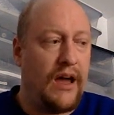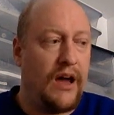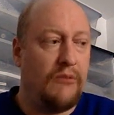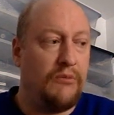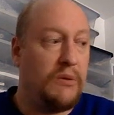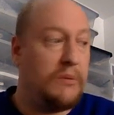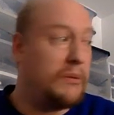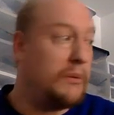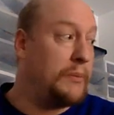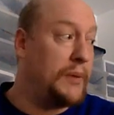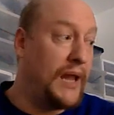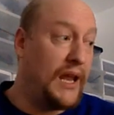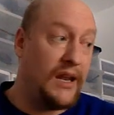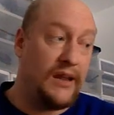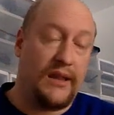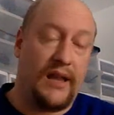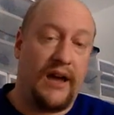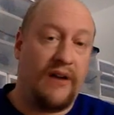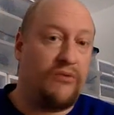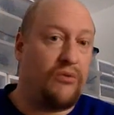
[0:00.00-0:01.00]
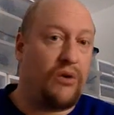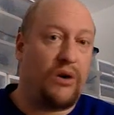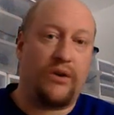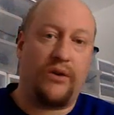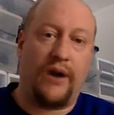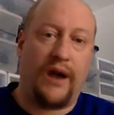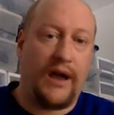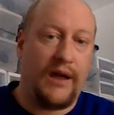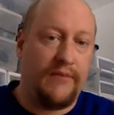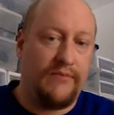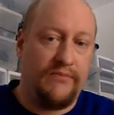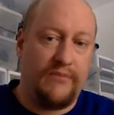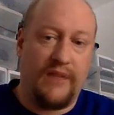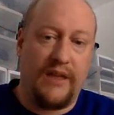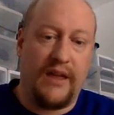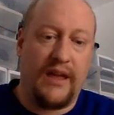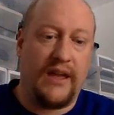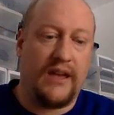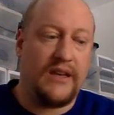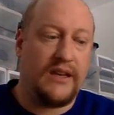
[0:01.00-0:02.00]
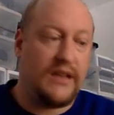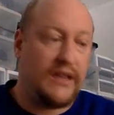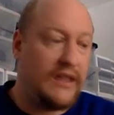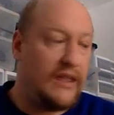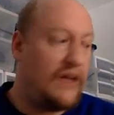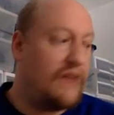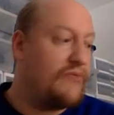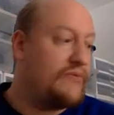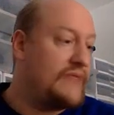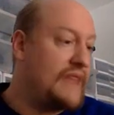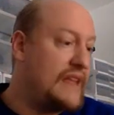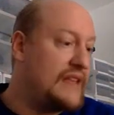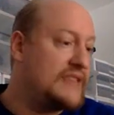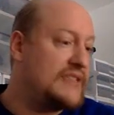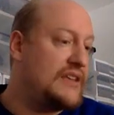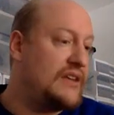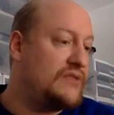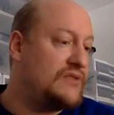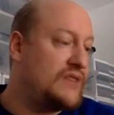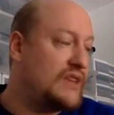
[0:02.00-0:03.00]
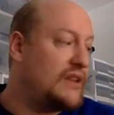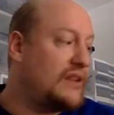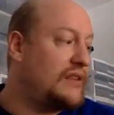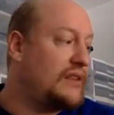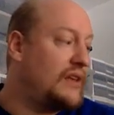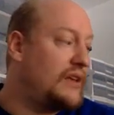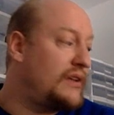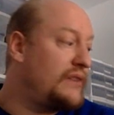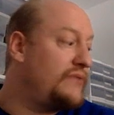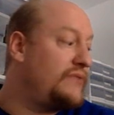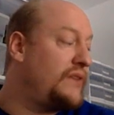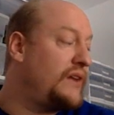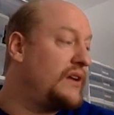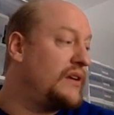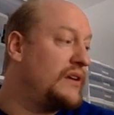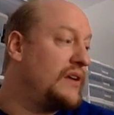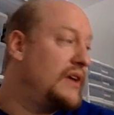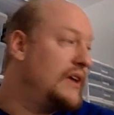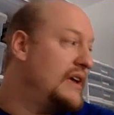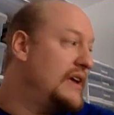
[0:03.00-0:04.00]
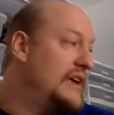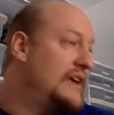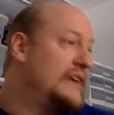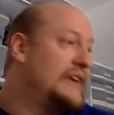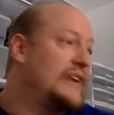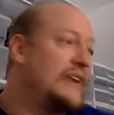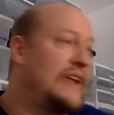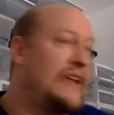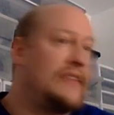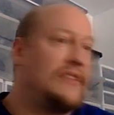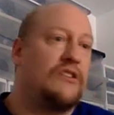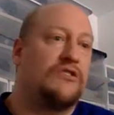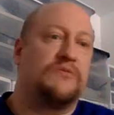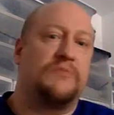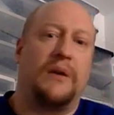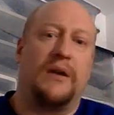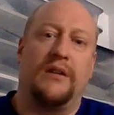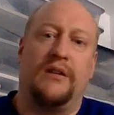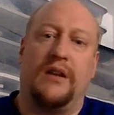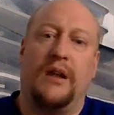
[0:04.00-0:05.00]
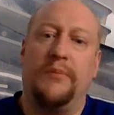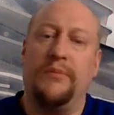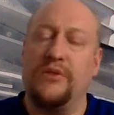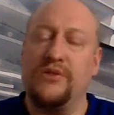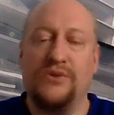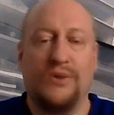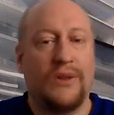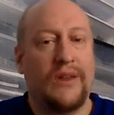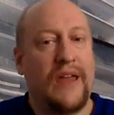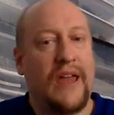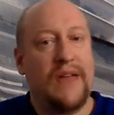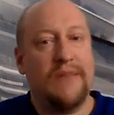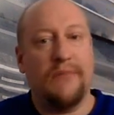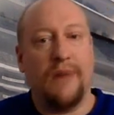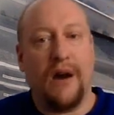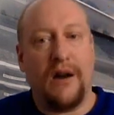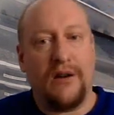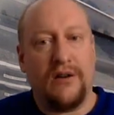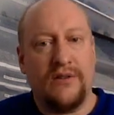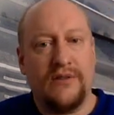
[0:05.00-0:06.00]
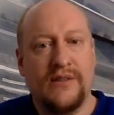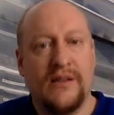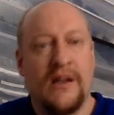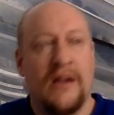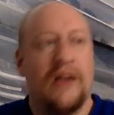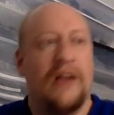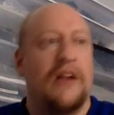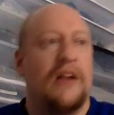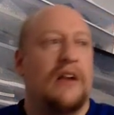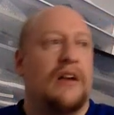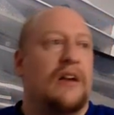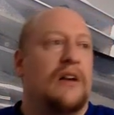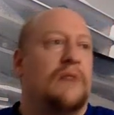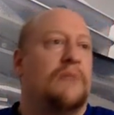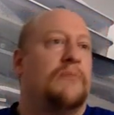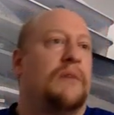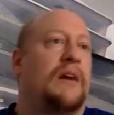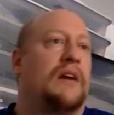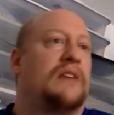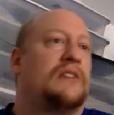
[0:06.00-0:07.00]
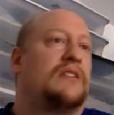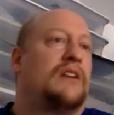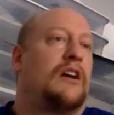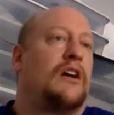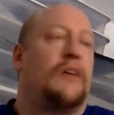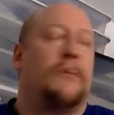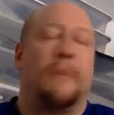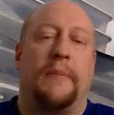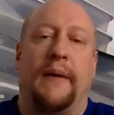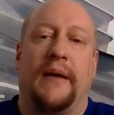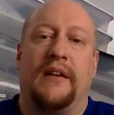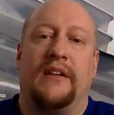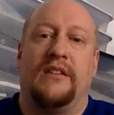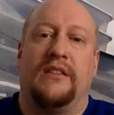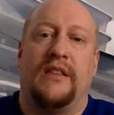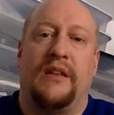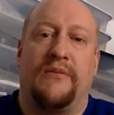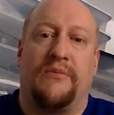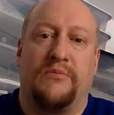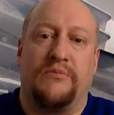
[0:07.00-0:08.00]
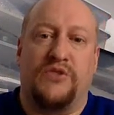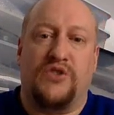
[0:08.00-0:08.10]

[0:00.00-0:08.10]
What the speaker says: We've been playing a lot of Warcry, and that sounds like a lot of fun to get those painted up. There's only 8 models, but I'll be painting them from